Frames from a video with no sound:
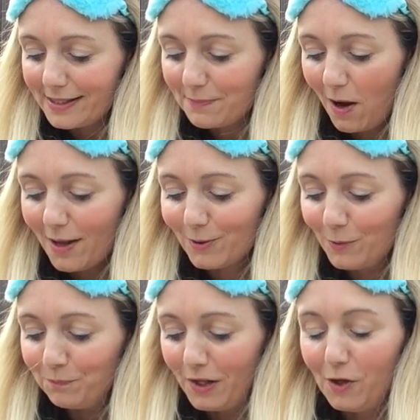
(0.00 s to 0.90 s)

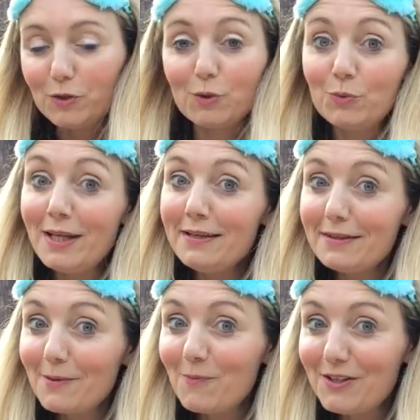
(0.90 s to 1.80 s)
smile. You'll need
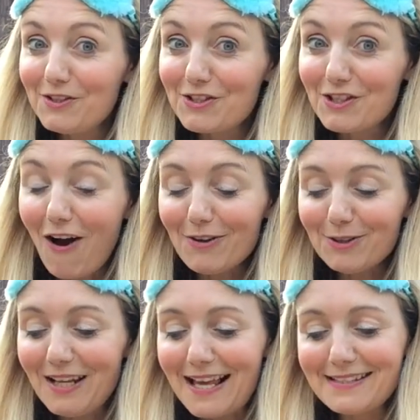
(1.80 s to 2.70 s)
them when you start
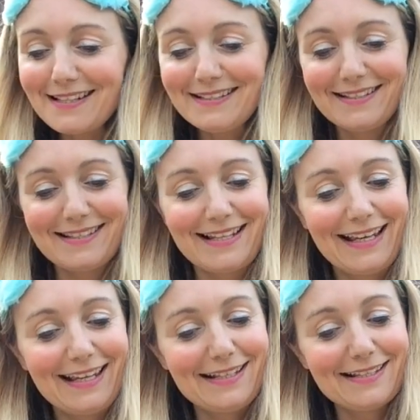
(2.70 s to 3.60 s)
your lessons,
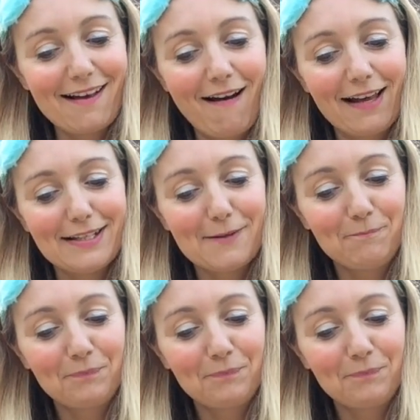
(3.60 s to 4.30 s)
he sighed.